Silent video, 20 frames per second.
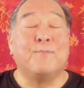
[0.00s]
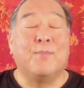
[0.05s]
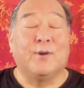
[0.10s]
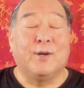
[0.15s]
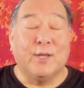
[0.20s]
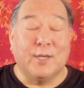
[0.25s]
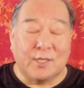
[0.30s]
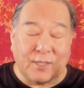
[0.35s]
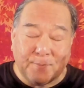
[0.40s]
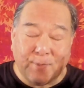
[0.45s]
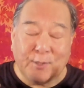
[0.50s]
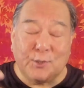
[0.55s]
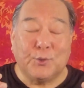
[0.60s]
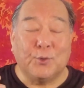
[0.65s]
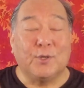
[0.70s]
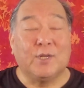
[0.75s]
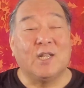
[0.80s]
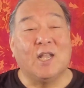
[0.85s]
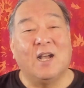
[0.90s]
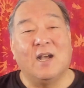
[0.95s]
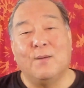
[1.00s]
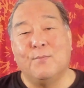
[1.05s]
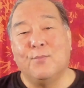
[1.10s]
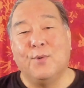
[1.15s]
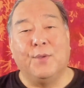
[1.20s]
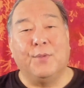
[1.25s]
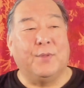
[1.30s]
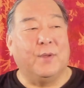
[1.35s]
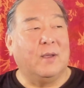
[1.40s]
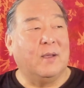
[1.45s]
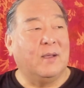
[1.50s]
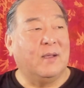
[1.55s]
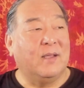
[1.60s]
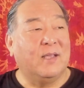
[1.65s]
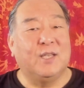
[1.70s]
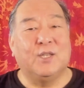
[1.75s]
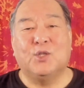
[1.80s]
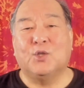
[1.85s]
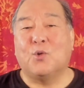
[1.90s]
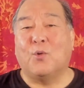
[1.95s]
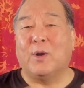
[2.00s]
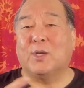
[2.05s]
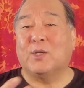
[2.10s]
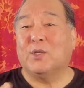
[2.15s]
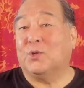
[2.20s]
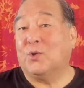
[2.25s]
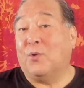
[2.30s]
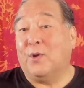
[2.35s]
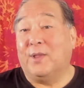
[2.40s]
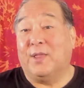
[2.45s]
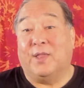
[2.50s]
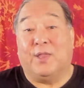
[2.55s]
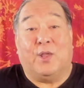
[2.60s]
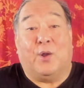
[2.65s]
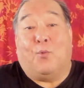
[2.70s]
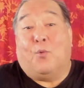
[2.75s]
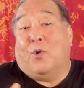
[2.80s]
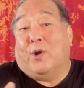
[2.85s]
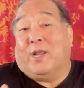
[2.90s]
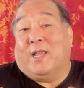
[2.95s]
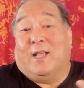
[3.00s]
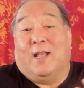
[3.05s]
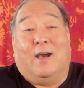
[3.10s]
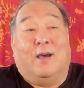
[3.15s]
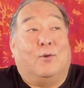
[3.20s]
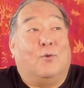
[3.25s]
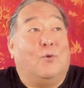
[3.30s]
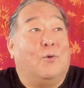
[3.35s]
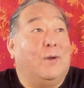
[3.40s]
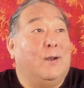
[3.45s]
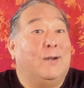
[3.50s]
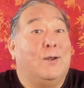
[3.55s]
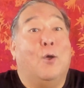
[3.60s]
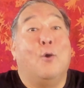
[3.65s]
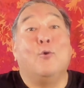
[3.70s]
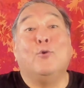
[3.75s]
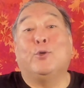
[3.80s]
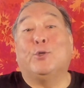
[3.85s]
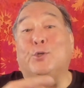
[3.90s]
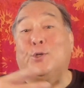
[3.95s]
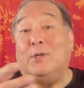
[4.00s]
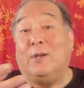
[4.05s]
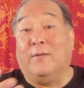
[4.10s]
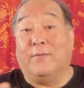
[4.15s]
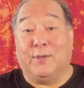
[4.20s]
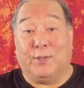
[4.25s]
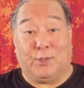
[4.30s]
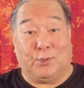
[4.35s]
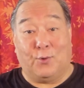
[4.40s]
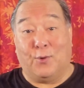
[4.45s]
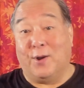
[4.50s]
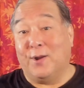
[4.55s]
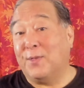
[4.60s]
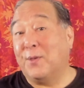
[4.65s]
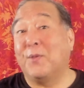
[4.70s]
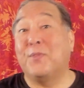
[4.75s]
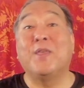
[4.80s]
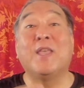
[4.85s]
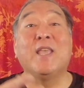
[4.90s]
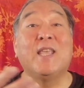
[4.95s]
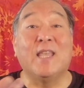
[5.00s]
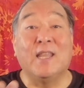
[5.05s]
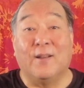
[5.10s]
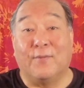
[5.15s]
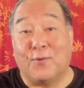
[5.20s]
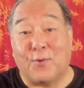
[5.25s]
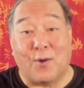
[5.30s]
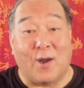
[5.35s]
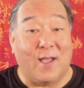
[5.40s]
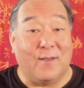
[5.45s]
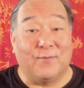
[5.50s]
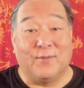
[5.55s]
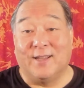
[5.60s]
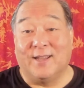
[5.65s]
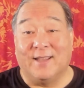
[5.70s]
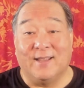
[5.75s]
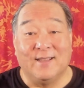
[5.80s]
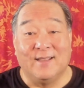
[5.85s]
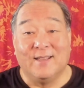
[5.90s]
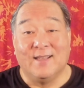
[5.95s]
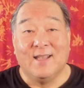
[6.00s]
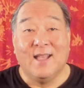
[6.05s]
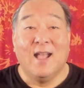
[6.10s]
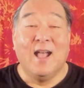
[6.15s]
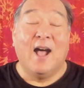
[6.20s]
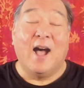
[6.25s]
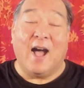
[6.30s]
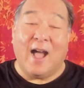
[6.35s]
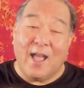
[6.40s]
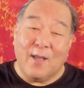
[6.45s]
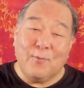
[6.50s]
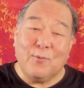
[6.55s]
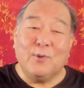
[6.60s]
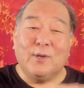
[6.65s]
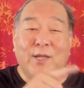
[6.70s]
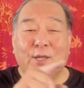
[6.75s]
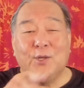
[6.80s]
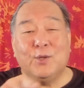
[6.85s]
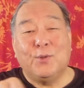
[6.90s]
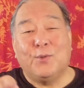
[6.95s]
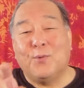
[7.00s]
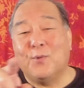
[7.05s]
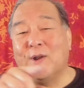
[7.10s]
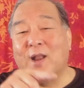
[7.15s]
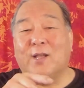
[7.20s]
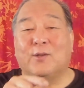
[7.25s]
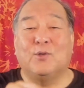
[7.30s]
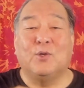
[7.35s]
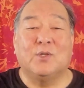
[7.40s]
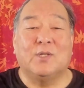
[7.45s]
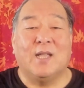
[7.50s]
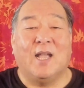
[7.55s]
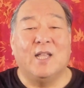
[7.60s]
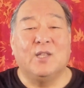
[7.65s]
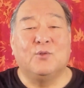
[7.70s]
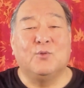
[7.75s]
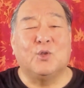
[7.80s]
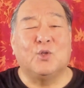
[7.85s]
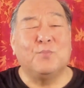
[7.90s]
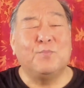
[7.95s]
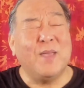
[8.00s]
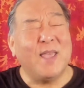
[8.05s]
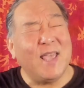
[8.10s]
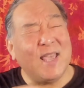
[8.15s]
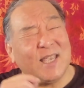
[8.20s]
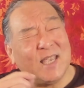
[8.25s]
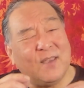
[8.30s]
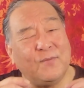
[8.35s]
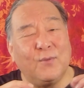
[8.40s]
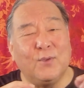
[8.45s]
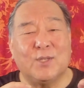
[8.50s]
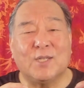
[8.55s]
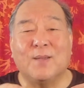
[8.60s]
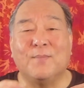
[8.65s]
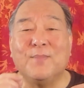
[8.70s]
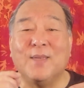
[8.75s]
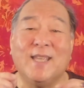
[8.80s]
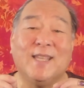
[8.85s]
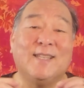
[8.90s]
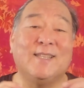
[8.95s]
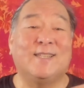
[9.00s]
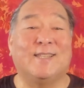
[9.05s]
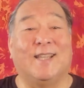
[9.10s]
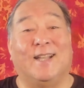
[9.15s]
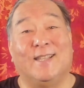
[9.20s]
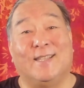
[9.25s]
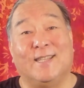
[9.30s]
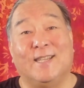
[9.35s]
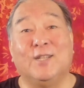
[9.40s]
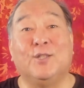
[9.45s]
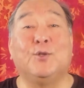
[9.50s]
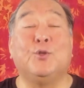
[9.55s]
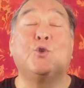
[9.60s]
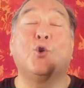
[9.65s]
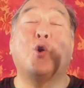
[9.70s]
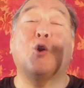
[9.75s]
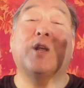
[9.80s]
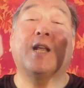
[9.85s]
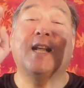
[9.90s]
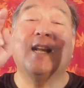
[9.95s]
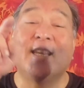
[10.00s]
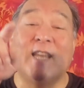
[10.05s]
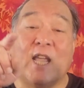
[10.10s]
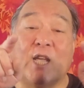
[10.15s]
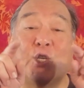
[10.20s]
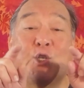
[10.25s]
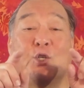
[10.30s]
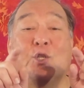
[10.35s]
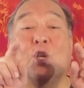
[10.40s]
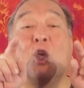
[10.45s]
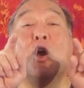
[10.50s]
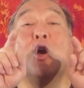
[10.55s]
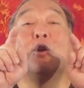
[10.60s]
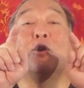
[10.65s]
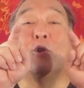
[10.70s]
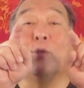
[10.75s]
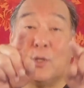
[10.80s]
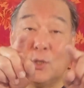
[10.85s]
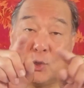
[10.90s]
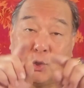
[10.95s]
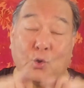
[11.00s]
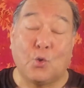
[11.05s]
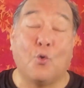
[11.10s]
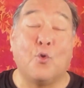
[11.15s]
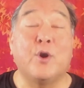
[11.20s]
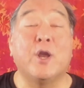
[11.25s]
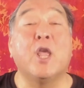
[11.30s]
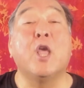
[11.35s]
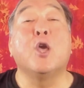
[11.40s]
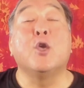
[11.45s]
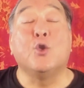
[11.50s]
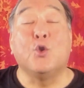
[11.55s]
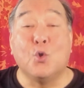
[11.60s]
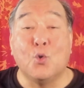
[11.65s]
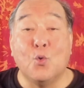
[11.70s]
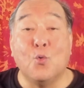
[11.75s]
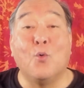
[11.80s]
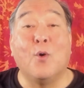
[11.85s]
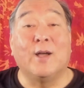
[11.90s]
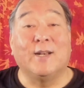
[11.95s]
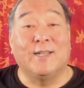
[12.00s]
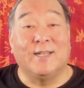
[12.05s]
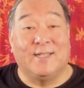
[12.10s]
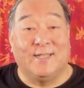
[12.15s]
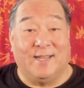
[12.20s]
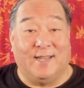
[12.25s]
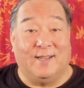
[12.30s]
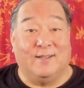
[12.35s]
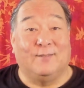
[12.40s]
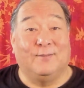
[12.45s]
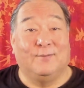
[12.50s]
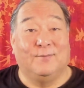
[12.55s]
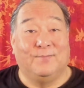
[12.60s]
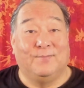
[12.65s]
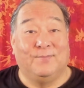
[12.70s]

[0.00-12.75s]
Participants should come with a historic story that they're working on or a notion of a story they're thinking of crafting. I will lead you through an exercise which may give you some insights into your connection to the story you want to tell.